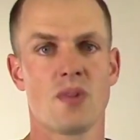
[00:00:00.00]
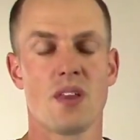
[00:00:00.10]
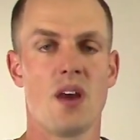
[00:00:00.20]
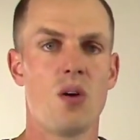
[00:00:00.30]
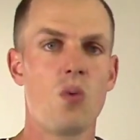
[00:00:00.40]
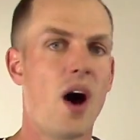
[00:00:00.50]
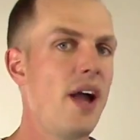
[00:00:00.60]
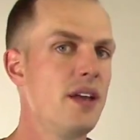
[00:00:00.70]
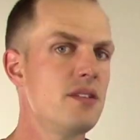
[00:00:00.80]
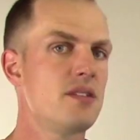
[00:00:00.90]
Now, why
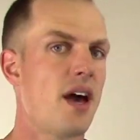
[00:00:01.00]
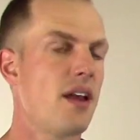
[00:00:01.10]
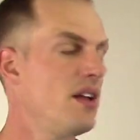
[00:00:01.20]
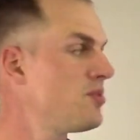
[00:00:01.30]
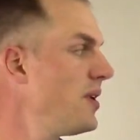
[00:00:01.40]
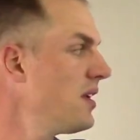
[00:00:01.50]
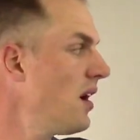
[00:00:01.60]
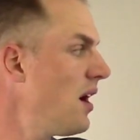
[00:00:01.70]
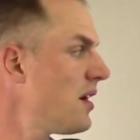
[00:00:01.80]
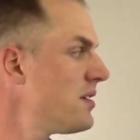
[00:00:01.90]
is that? It's
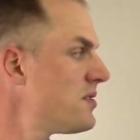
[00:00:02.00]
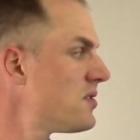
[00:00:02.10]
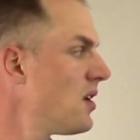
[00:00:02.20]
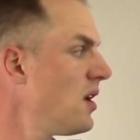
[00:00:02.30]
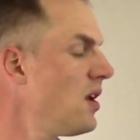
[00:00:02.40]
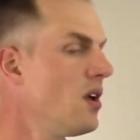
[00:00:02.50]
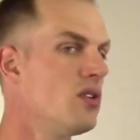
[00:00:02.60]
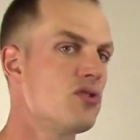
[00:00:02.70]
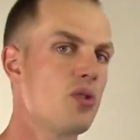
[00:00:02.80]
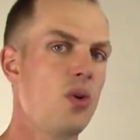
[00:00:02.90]
because
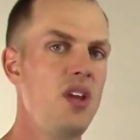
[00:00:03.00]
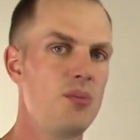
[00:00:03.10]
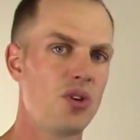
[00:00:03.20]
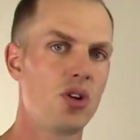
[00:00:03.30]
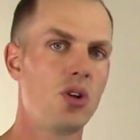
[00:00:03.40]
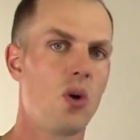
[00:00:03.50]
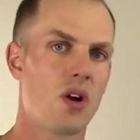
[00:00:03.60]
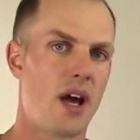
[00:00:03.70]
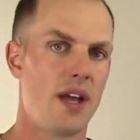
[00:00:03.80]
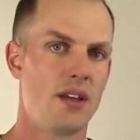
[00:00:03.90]
sodium
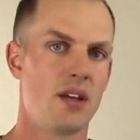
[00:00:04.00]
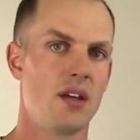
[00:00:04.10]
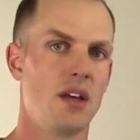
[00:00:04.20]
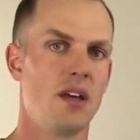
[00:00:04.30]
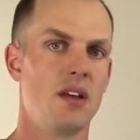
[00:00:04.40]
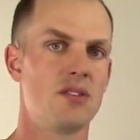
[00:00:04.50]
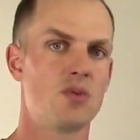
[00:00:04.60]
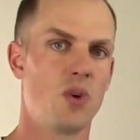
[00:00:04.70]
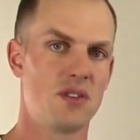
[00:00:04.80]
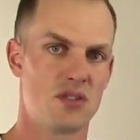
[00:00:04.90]
chloride is
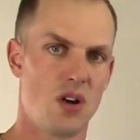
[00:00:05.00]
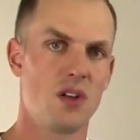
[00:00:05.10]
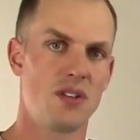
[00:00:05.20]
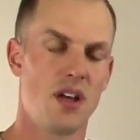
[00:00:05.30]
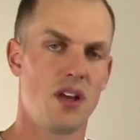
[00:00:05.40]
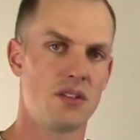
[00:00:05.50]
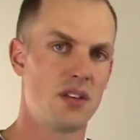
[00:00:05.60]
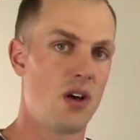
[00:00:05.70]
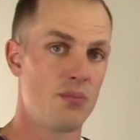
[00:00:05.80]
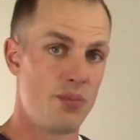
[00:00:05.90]
what salt is.
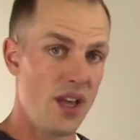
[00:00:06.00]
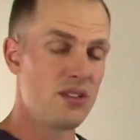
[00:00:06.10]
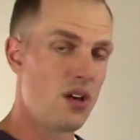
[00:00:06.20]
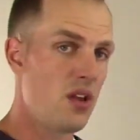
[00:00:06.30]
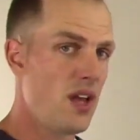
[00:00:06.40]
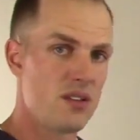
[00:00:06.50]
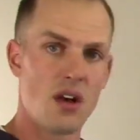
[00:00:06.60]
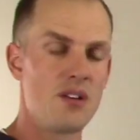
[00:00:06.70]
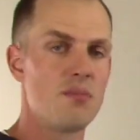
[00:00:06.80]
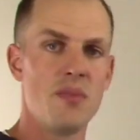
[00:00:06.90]
Now, pink salt has
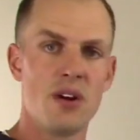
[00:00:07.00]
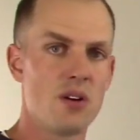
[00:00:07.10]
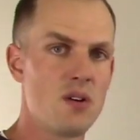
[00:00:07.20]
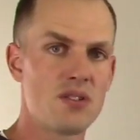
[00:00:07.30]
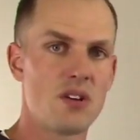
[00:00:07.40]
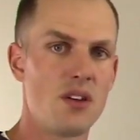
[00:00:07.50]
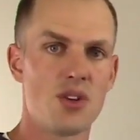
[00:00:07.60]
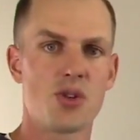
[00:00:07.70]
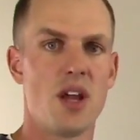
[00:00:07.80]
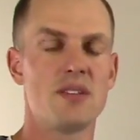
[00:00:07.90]
other minerals and other
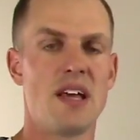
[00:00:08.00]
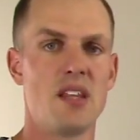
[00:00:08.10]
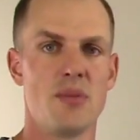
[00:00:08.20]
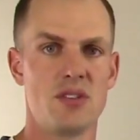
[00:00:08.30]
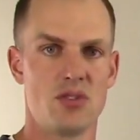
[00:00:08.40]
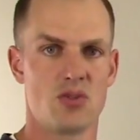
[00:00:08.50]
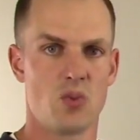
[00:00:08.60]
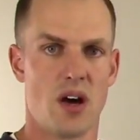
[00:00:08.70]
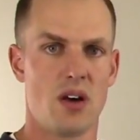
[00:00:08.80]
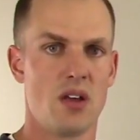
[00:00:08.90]
trace elements as
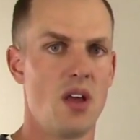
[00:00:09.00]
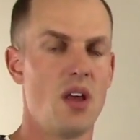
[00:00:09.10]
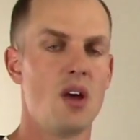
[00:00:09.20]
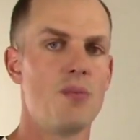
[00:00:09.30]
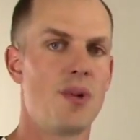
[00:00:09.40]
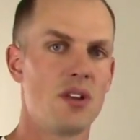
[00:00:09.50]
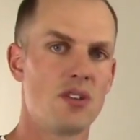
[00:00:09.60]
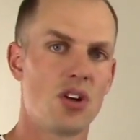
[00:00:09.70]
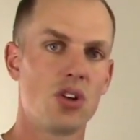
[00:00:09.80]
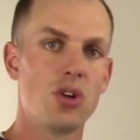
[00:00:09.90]
well. But
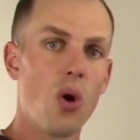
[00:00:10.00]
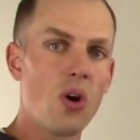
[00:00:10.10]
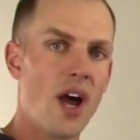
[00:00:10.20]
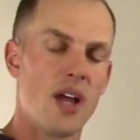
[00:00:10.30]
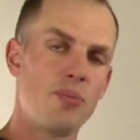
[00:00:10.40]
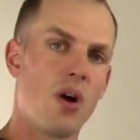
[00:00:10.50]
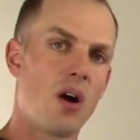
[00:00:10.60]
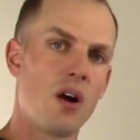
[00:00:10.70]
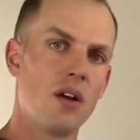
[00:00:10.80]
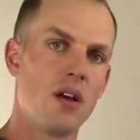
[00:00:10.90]
the chloride
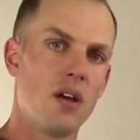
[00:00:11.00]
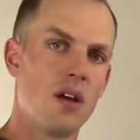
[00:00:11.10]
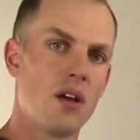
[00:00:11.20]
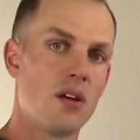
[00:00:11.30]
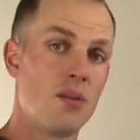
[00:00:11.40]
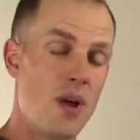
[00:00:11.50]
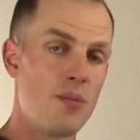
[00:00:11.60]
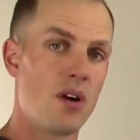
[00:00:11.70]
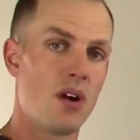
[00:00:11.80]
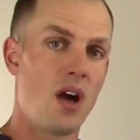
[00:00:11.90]
part,
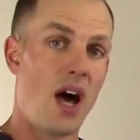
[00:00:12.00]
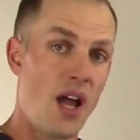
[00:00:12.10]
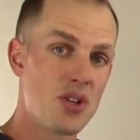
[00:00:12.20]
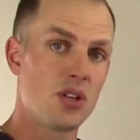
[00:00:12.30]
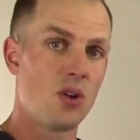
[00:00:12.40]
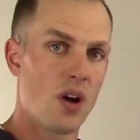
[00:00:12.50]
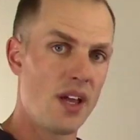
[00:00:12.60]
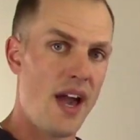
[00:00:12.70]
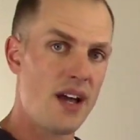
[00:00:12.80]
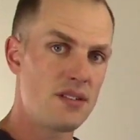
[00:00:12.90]
remember, hydrochloric
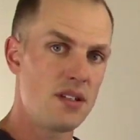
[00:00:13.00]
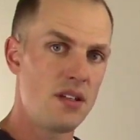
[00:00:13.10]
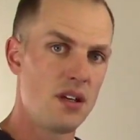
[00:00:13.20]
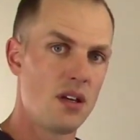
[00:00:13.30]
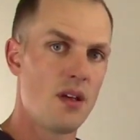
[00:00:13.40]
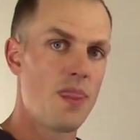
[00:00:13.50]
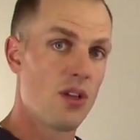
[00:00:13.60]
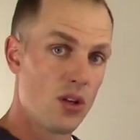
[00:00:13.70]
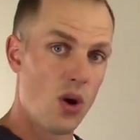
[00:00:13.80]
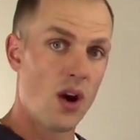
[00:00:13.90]
acid,
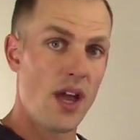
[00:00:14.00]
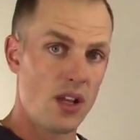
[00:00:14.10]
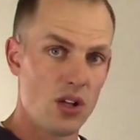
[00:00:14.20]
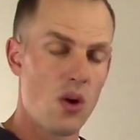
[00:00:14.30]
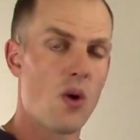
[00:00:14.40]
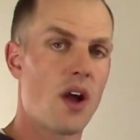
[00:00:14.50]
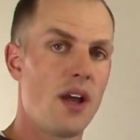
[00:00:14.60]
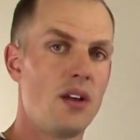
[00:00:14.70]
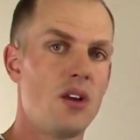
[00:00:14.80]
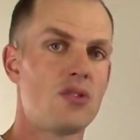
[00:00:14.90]
chloride and chloride.
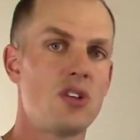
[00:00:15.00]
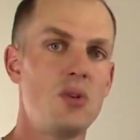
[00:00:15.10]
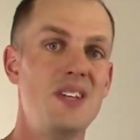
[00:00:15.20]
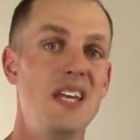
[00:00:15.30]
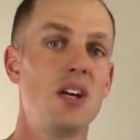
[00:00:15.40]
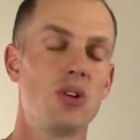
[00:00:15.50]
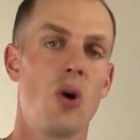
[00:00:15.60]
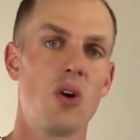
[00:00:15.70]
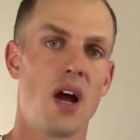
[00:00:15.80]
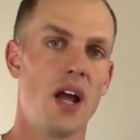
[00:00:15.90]
So you need
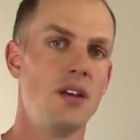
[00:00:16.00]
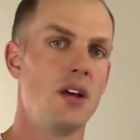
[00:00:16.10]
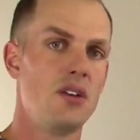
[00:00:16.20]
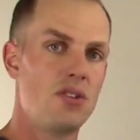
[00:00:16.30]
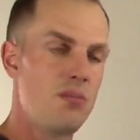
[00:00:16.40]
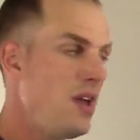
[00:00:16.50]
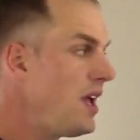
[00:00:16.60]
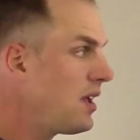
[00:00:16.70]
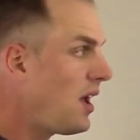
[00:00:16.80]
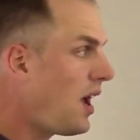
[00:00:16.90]
chloride to
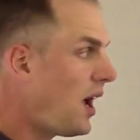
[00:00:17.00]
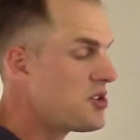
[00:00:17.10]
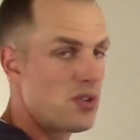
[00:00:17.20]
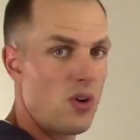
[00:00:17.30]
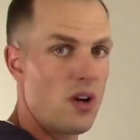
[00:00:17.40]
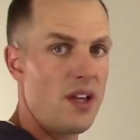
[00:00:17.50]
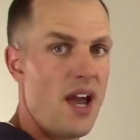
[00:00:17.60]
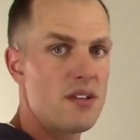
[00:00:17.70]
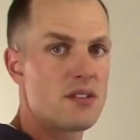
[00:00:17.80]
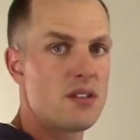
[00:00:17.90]
make hydrochloric
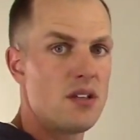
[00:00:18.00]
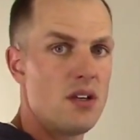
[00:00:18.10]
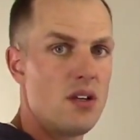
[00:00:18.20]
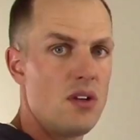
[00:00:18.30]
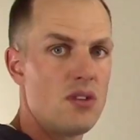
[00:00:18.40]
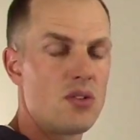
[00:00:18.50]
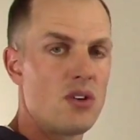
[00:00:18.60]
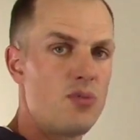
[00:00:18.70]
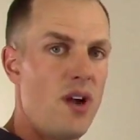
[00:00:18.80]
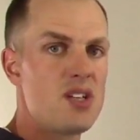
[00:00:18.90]
acid. So
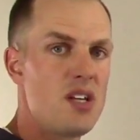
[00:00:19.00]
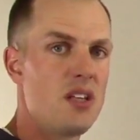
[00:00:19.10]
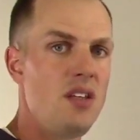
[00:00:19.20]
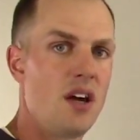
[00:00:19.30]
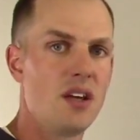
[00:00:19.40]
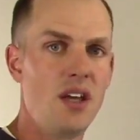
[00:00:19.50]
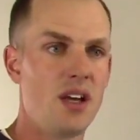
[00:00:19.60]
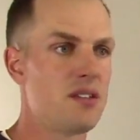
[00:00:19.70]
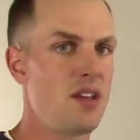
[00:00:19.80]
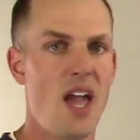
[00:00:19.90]
especially in young
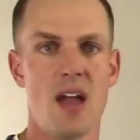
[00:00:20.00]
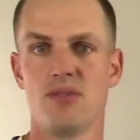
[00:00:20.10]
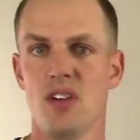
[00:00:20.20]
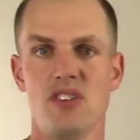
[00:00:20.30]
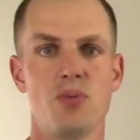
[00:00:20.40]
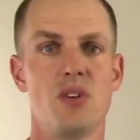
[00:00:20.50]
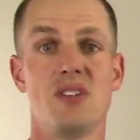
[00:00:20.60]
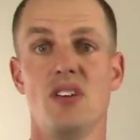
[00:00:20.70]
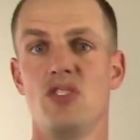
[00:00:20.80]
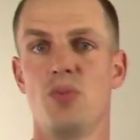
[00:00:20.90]
kids, half
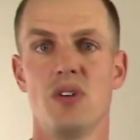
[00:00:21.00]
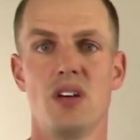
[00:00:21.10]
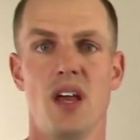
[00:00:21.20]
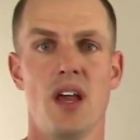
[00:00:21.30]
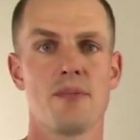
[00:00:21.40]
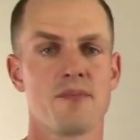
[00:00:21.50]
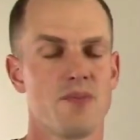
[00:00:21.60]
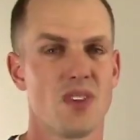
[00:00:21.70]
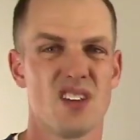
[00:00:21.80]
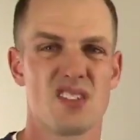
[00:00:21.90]
teaspoon a day,
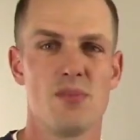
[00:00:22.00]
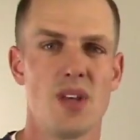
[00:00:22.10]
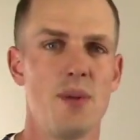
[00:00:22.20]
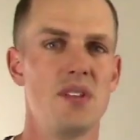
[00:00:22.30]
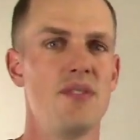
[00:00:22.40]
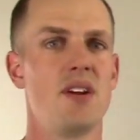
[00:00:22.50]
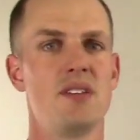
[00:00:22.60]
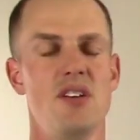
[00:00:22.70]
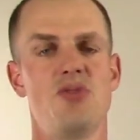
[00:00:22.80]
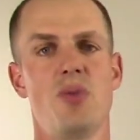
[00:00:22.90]
sometimes even a
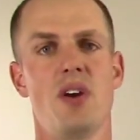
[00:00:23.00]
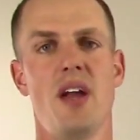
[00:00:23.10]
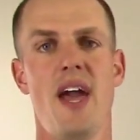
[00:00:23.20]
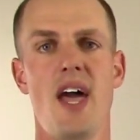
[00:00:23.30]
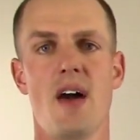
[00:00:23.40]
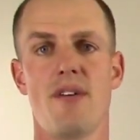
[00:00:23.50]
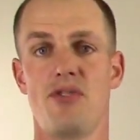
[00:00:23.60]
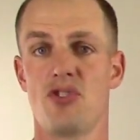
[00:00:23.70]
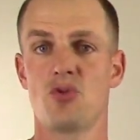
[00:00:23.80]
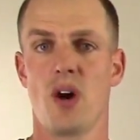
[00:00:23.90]
teaspoon and a half if
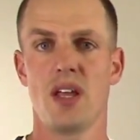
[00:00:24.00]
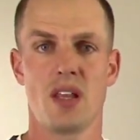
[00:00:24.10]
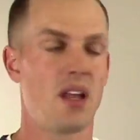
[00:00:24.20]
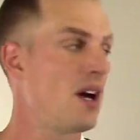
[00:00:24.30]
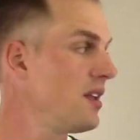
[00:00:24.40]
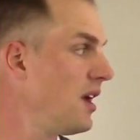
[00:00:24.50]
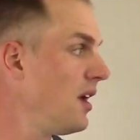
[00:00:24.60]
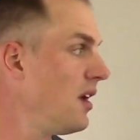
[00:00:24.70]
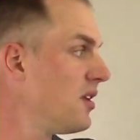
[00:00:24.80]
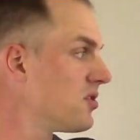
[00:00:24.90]
they're sweating a lot.
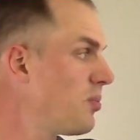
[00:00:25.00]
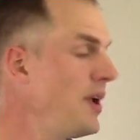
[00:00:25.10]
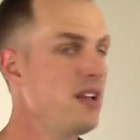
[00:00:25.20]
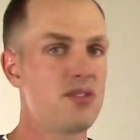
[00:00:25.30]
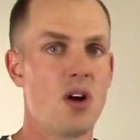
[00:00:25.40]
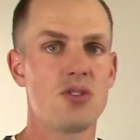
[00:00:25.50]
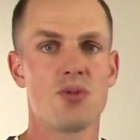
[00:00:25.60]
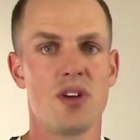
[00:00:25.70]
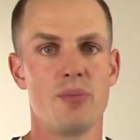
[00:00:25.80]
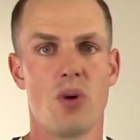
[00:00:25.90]
So pink salt's
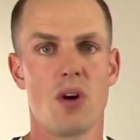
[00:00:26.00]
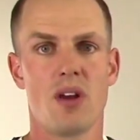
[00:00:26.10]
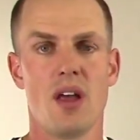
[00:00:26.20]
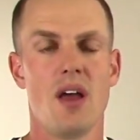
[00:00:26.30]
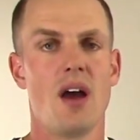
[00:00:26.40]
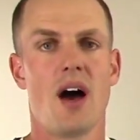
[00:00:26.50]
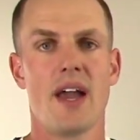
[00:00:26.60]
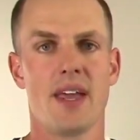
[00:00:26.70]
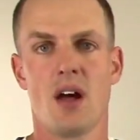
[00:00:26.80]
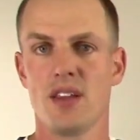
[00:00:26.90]
really important. I
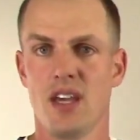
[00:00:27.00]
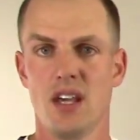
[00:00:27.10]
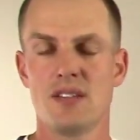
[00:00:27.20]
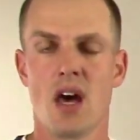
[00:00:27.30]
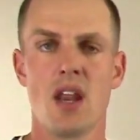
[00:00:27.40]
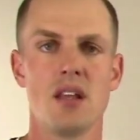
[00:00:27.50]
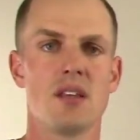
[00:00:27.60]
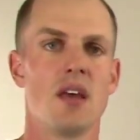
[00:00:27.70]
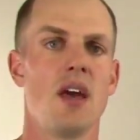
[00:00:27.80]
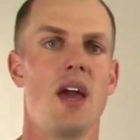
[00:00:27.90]
get all the kids on it,
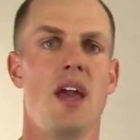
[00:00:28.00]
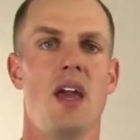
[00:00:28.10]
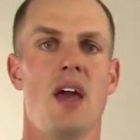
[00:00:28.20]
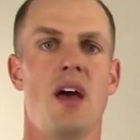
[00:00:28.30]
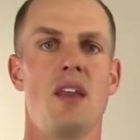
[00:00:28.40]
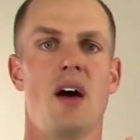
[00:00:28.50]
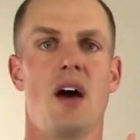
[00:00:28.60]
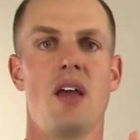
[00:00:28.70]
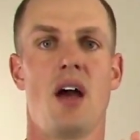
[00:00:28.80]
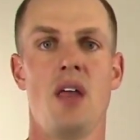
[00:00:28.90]
and
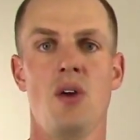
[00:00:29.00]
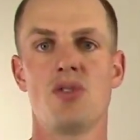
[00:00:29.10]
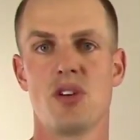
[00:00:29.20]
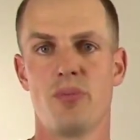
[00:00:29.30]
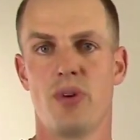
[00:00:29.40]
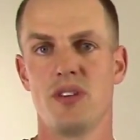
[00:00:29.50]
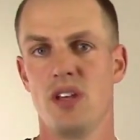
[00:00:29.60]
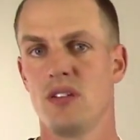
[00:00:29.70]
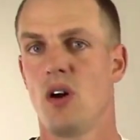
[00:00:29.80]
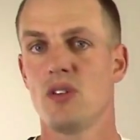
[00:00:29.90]
I usually put the
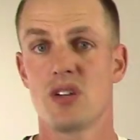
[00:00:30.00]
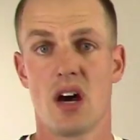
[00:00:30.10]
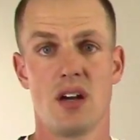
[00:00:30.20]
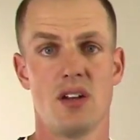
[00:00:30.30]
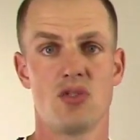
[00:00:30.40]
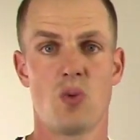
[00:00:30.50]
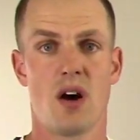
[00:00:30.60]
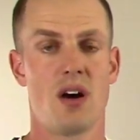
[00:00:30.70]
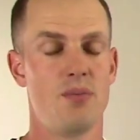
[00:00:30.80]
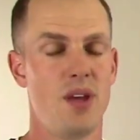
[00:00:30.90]
adults on it as
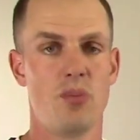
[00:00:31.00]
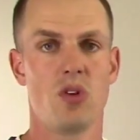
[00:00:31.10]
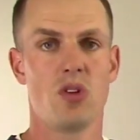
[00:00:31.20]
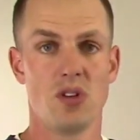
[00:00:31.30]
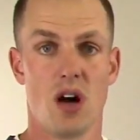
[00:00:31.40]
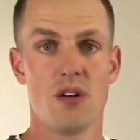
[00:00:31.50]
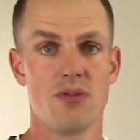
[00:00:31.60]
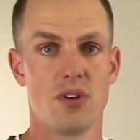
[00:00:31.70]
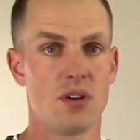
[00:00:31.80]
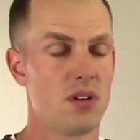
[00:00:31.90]
well. And people
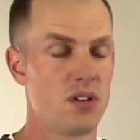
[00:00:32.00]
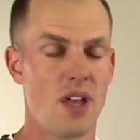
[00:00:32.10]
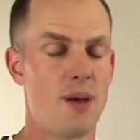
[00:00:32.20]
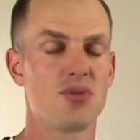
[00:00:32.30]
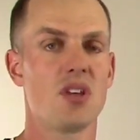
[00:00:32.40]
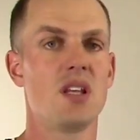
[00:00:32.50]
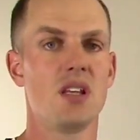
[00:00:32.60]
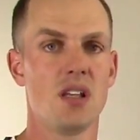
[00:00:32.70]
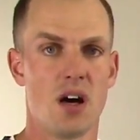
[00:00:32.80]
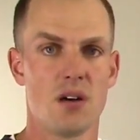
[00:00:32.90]
absolutely
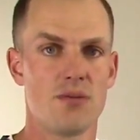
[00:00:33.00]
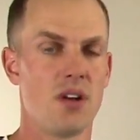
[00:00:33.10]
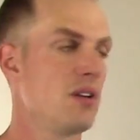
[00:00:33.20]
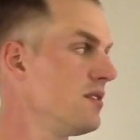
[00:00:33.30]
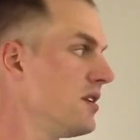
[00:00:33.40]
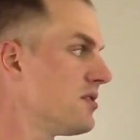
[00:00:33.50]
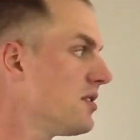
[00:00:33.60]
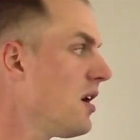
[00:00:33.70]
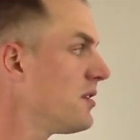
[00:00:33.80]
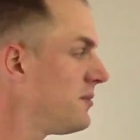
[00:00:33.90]
love this
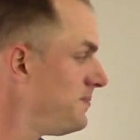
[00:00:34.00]
salt.